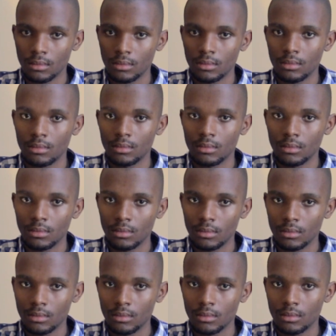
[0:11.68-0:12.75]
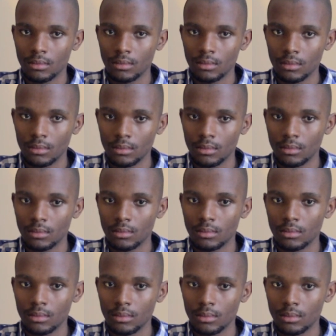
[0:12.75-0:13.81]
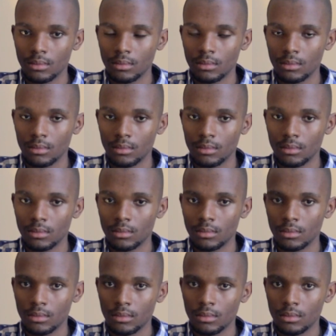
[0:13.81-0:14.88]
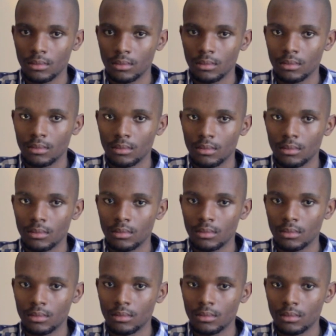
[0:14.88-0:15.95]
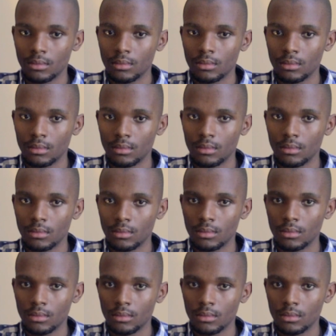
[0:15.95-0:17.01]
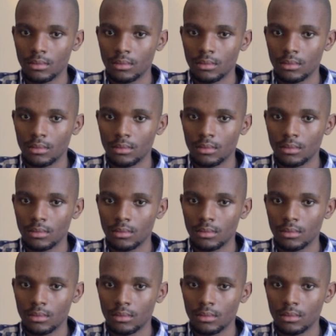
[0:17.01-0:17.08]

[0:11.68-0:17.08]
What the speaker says: No words are spoken by the person on screen.